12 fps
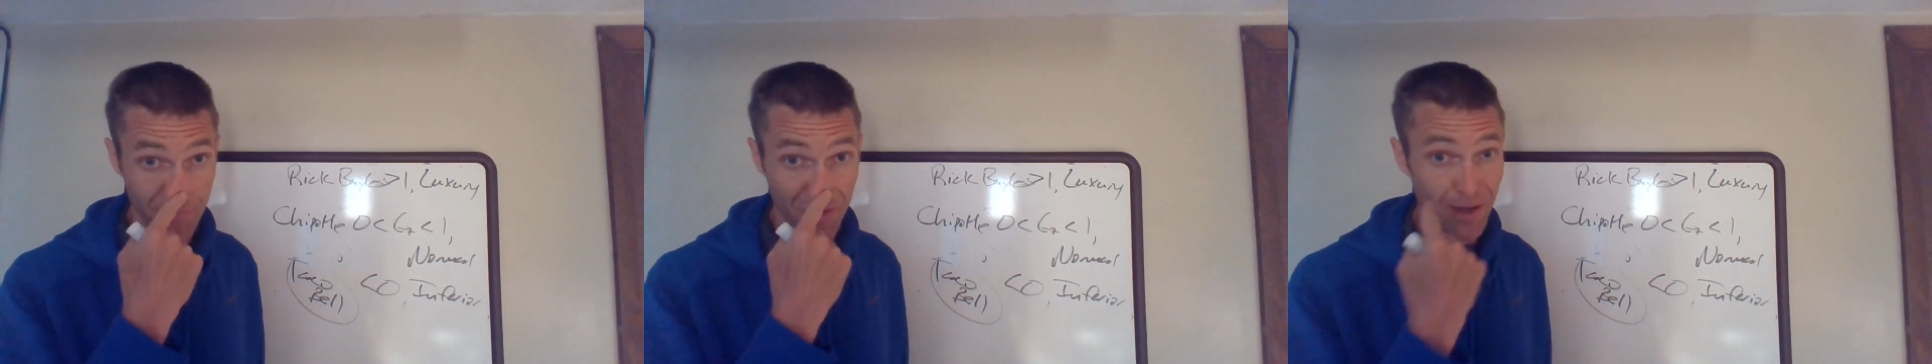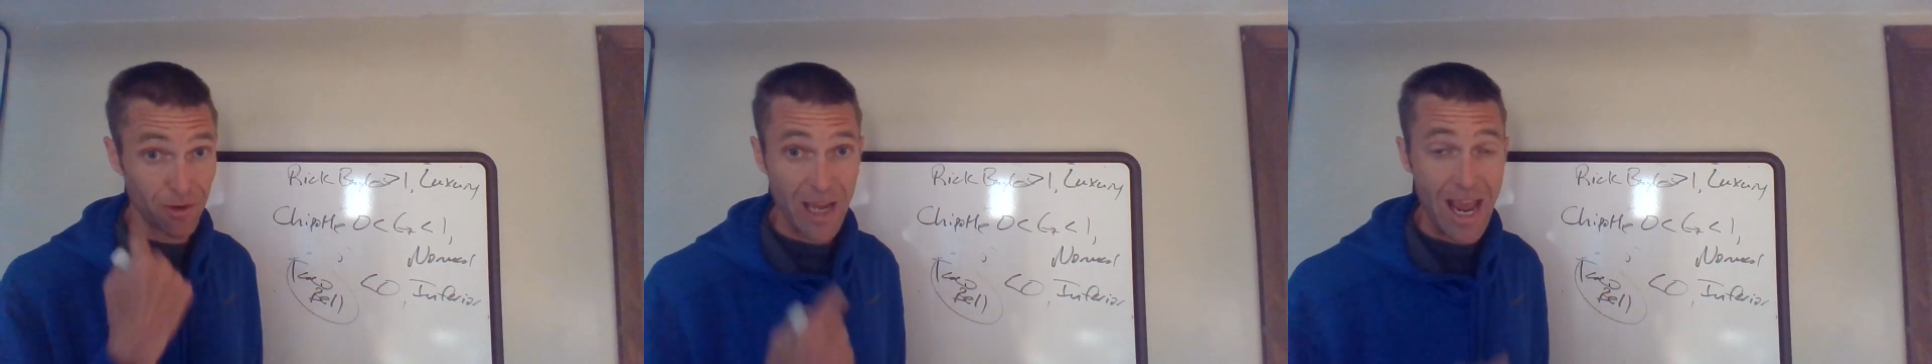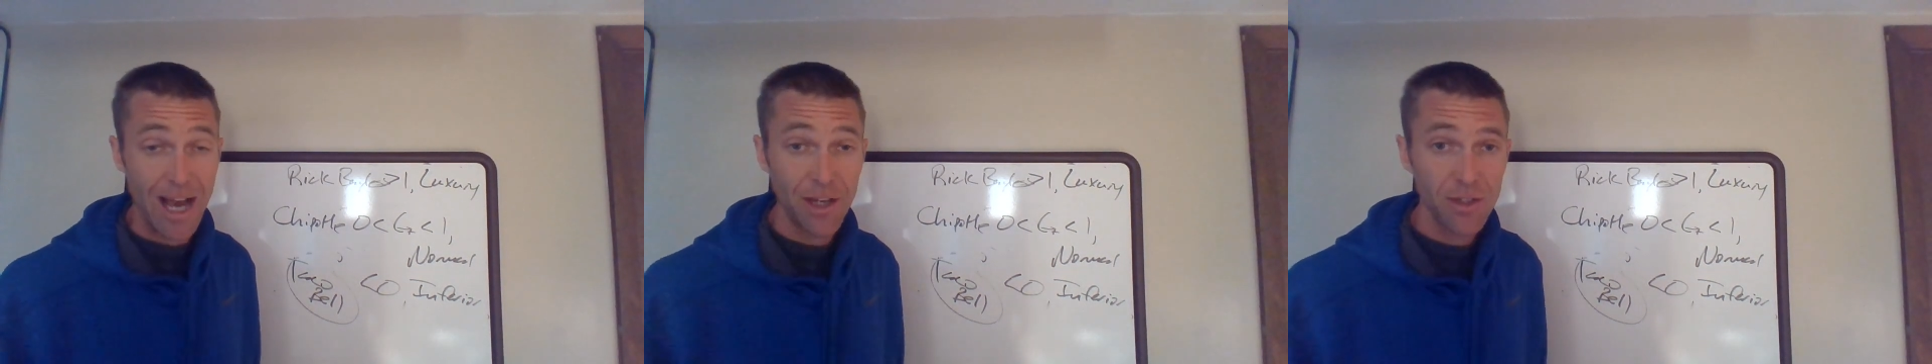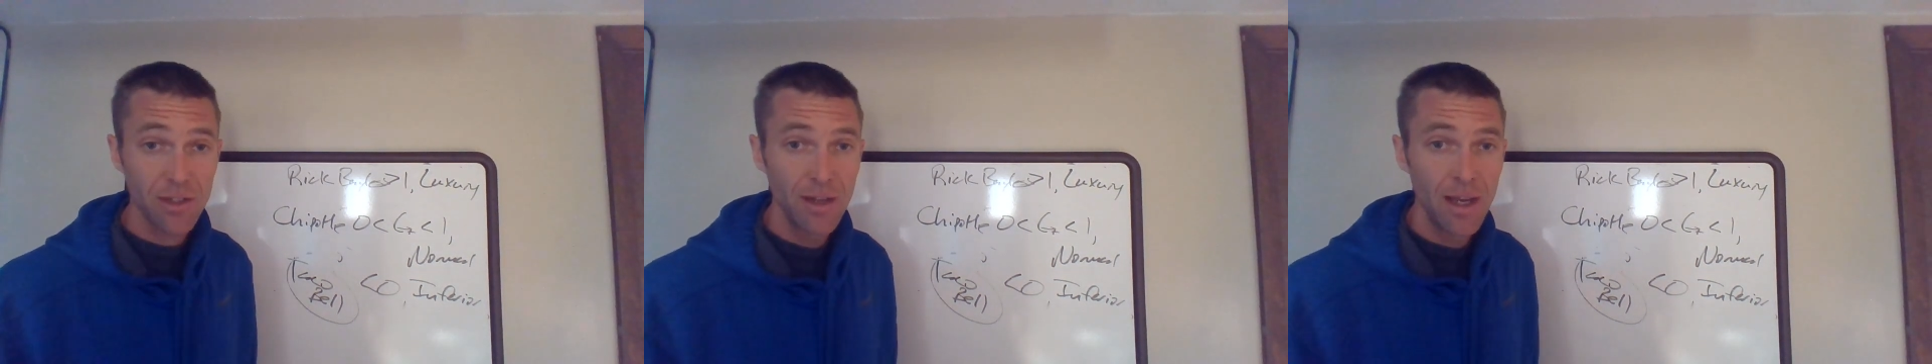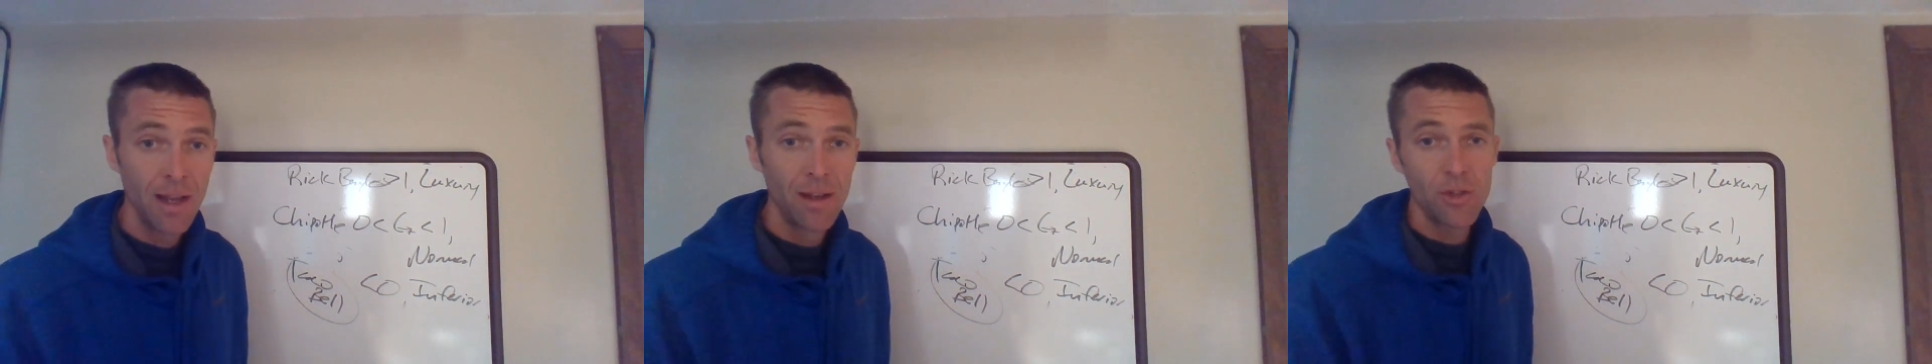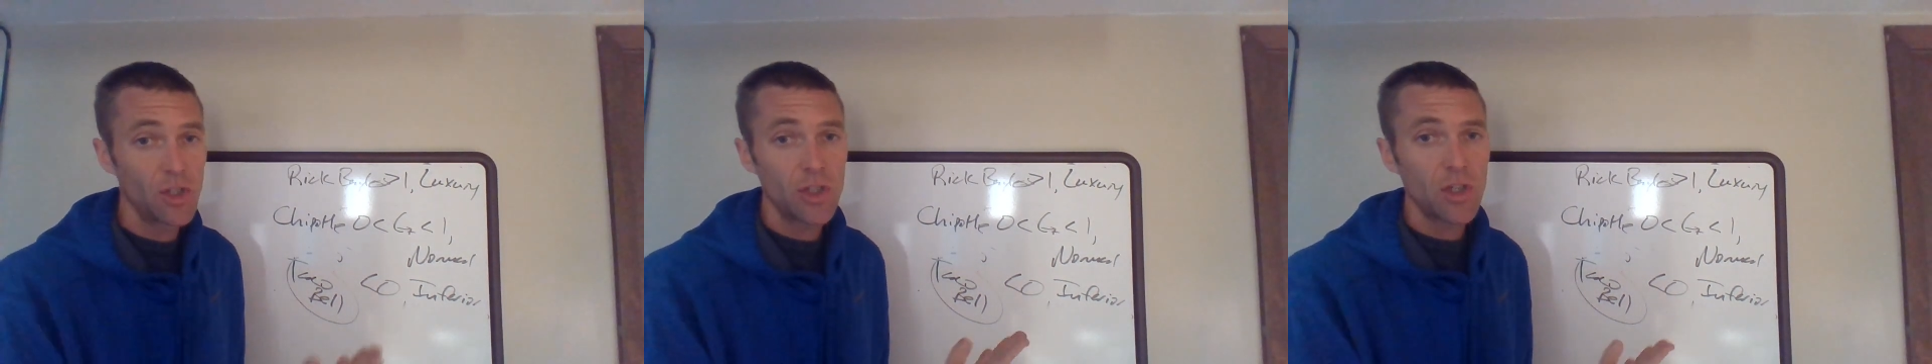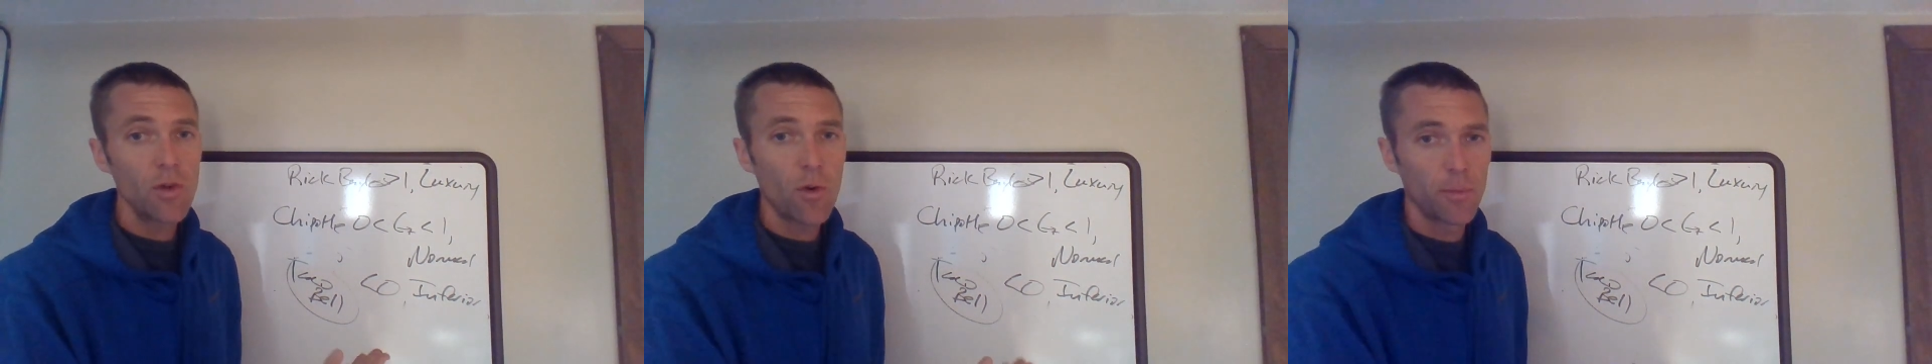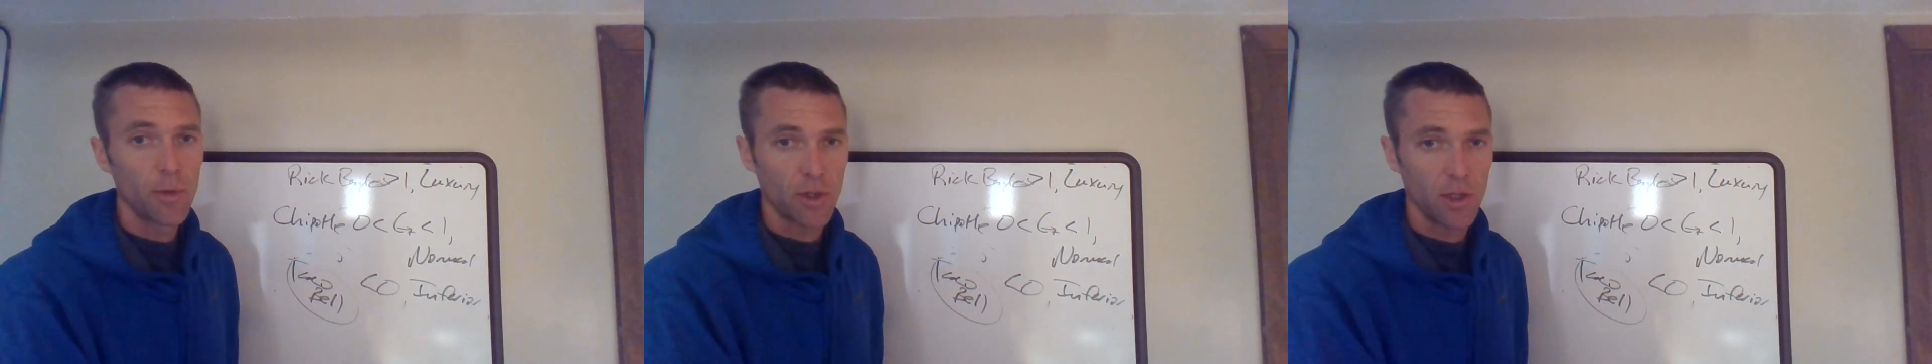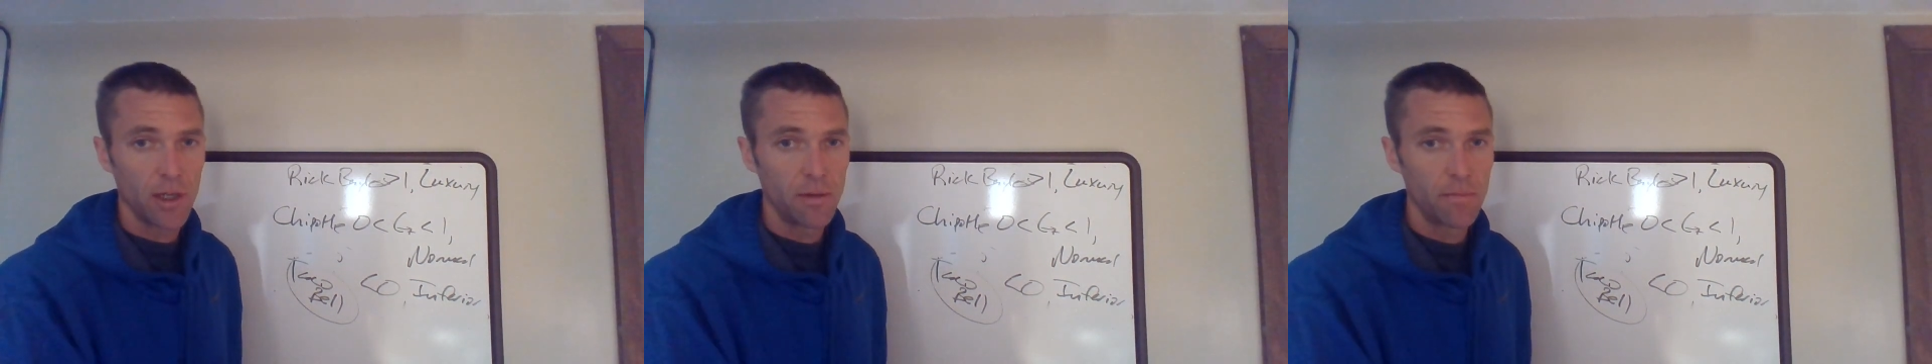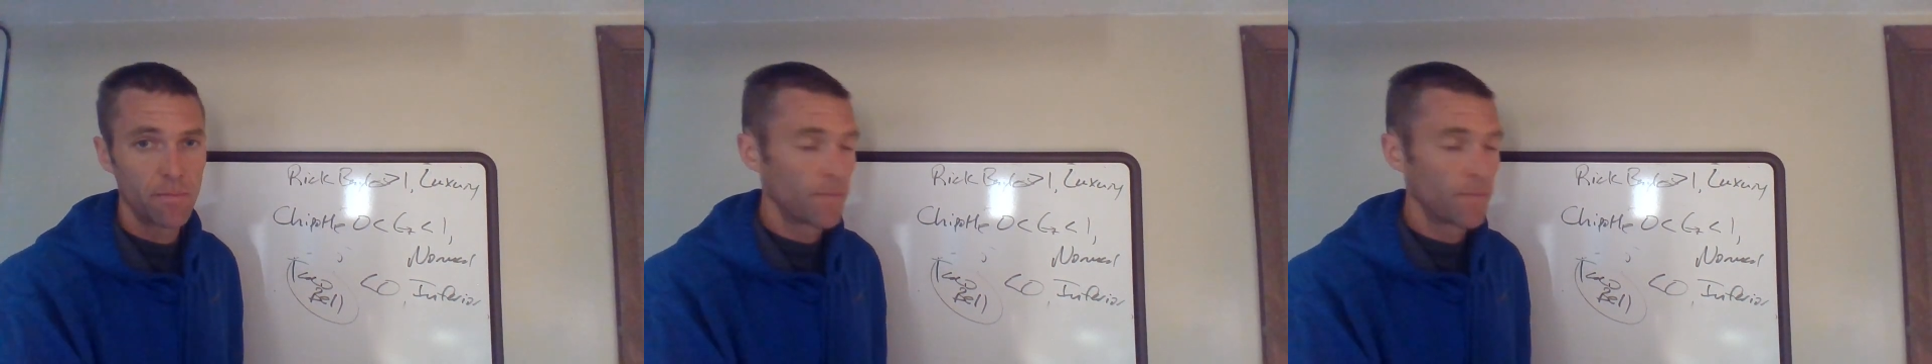little cash, it's just a normal good.